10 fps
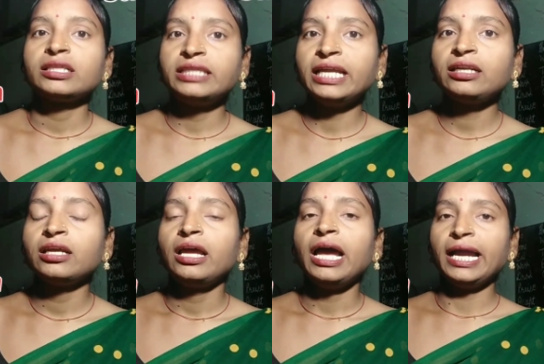Then
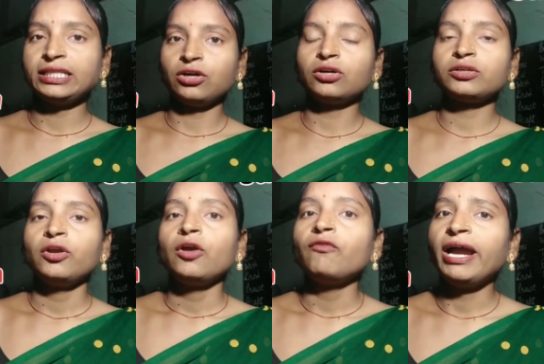I thought,
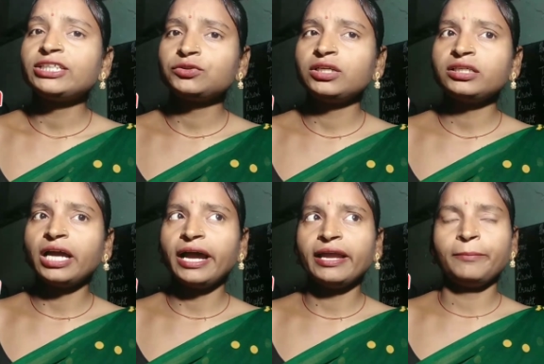why shouldn't
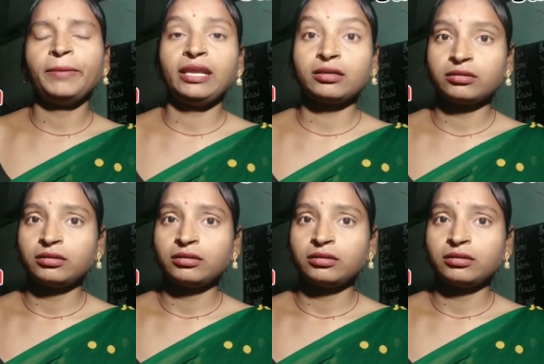I make